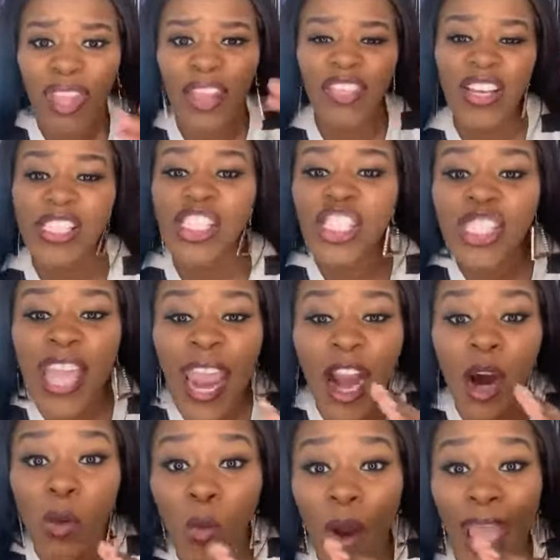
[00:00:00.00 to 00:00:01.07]
the
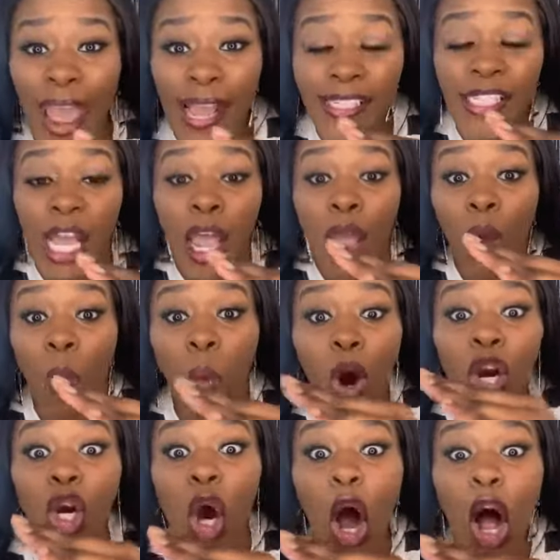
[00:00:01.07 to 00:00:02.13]
stairways
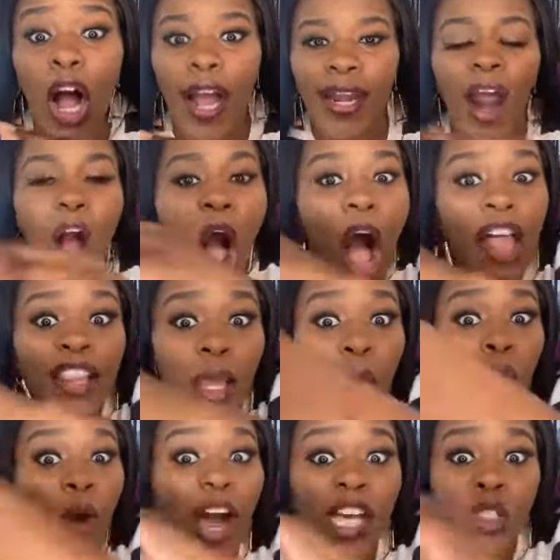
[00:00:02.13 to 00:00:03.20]
were gone. All it
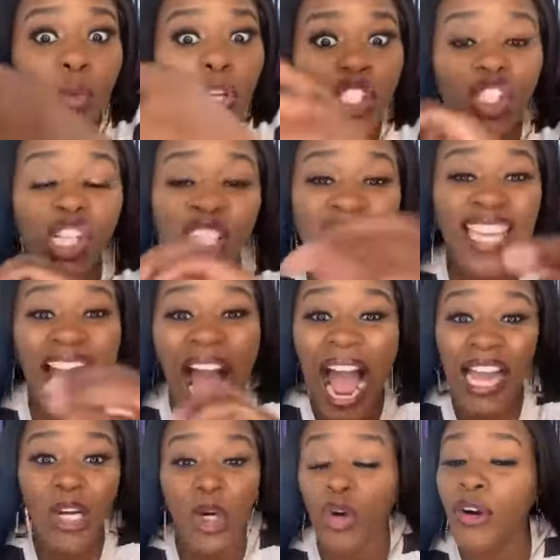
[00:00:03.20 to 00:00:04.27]
was was just
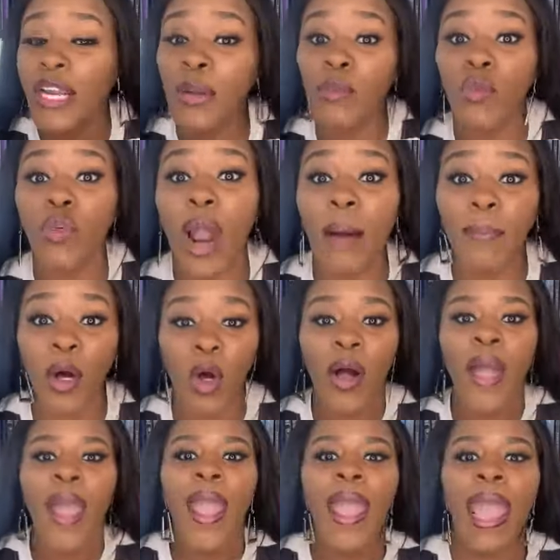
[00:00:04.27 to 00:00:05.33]
concrete rubble.
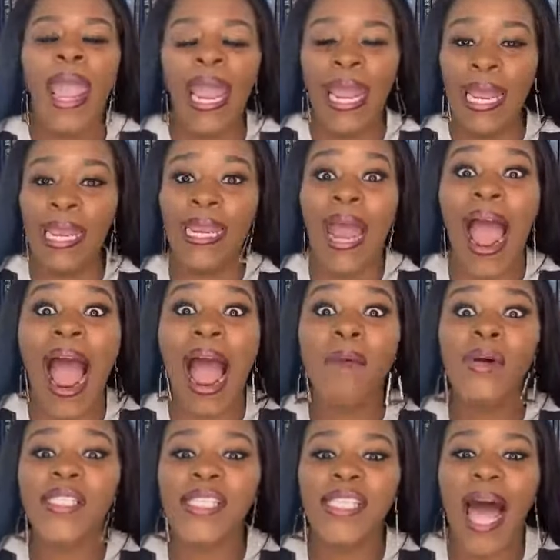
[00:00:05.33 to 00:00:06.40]
And I
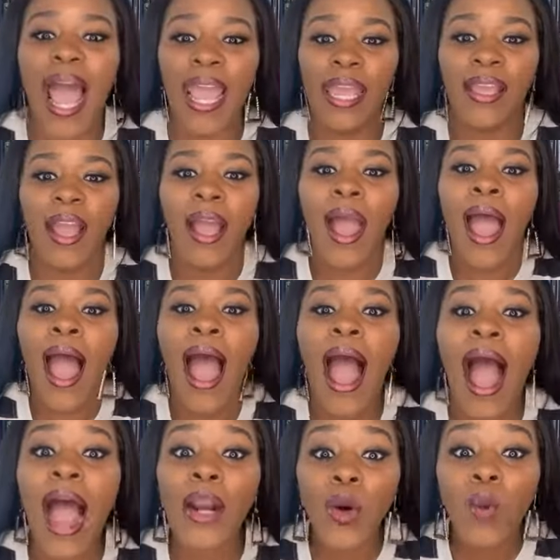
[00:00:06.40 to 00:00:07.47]
was like,
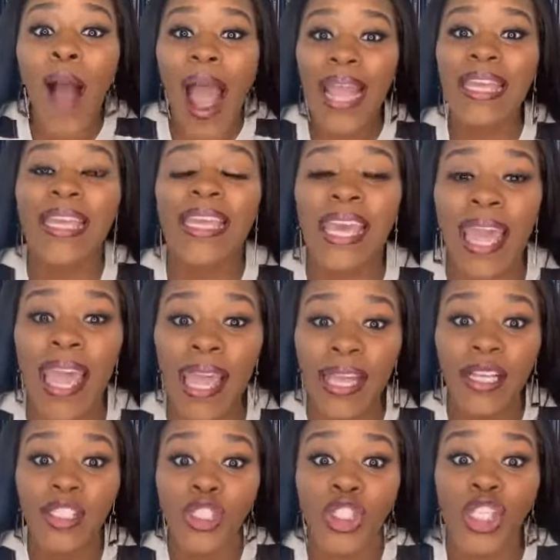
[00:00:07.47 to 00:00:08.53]
how do I get
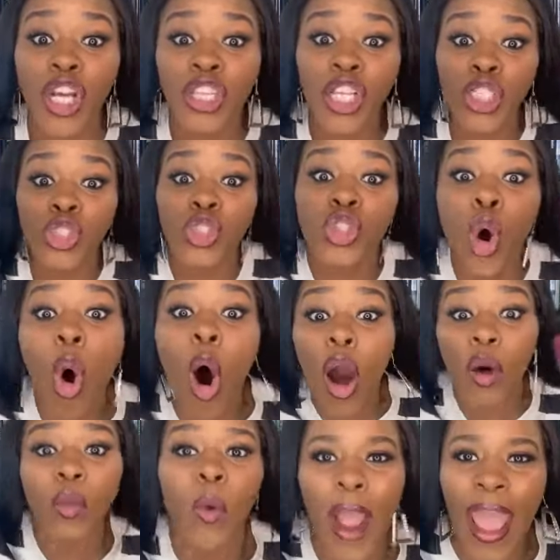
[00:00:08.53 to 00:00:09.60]
to the
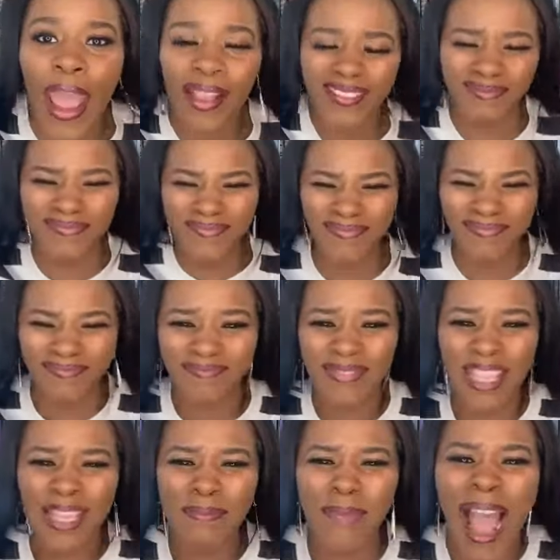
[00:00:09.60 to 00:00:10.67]
doorway? Mm,
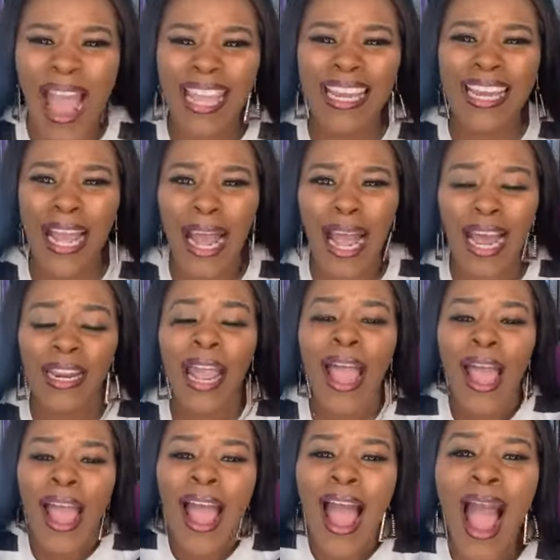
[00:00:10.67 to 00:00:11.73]
my God.
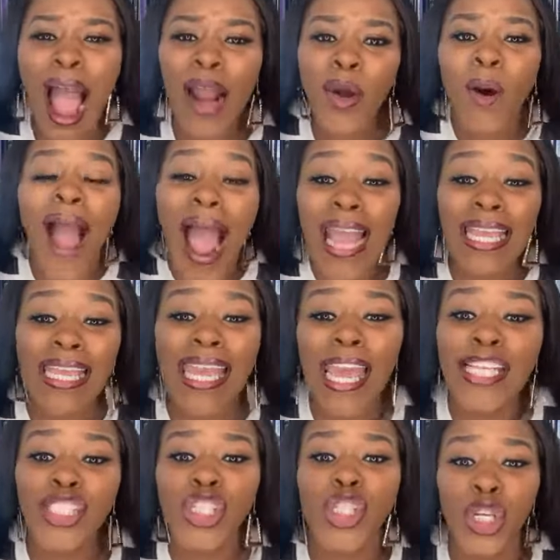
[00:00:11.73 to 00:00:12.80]
How do I
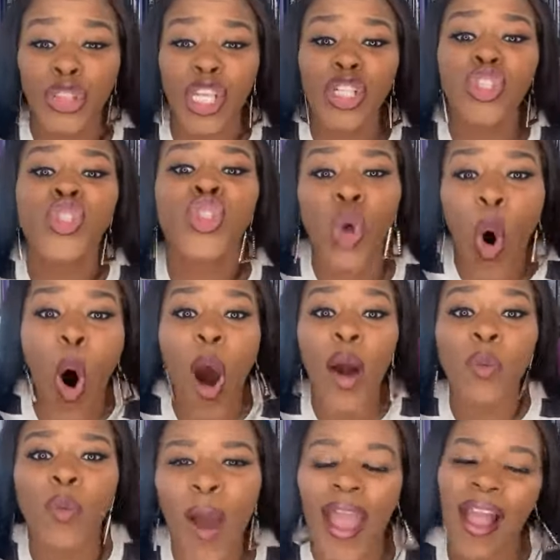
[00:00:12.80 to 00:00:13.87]
get to the
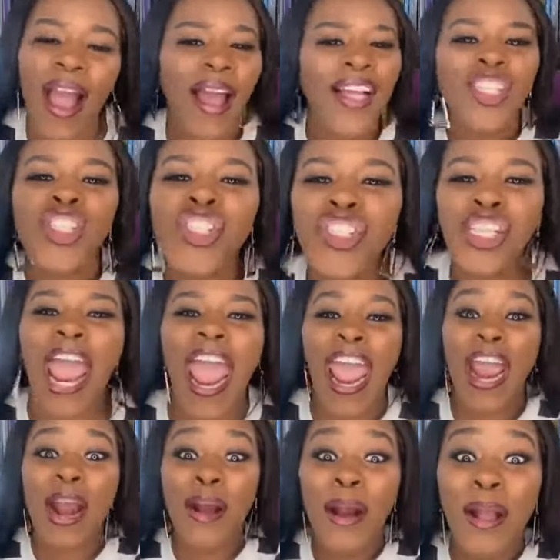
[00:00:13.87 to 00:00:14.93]
doorway?
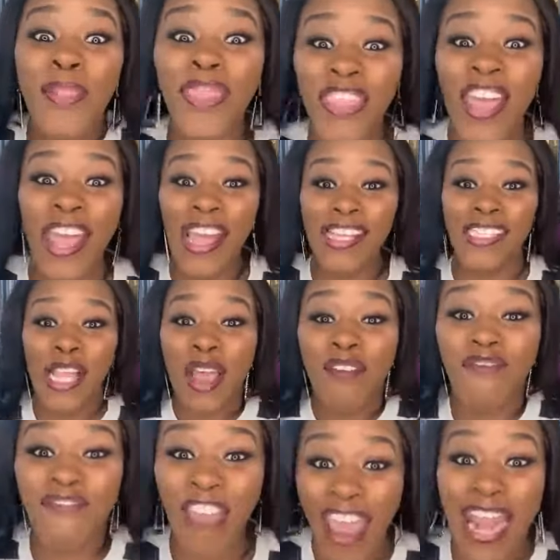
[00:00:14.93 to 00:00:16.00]
Share this
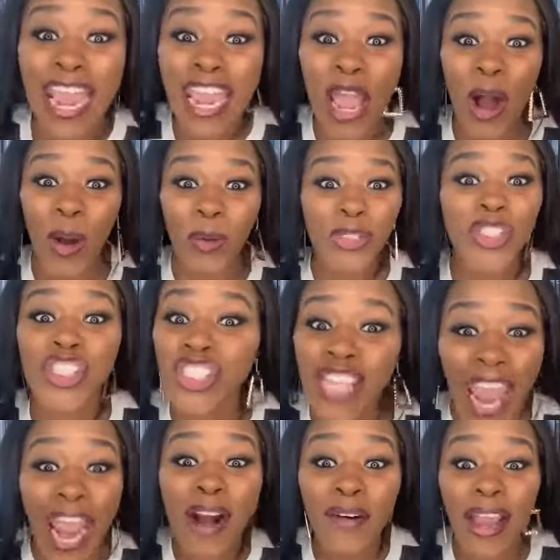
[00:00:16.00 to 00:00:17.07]
video.
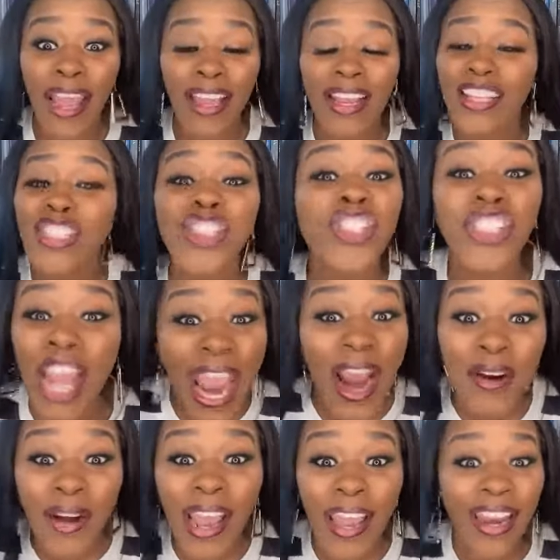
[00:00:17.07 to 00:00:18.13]
Share it.
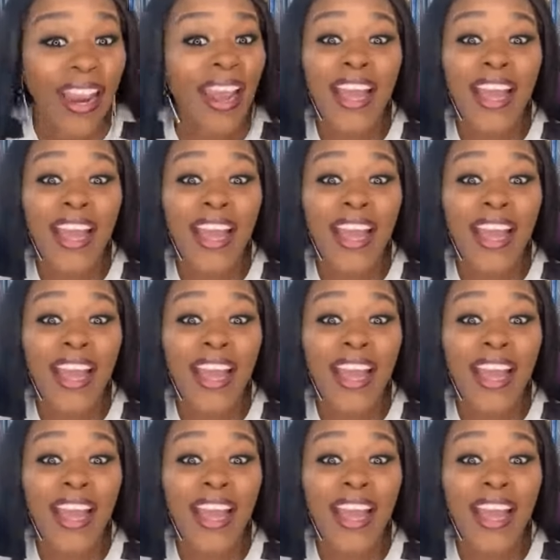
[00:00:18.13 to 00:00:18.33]
Share it.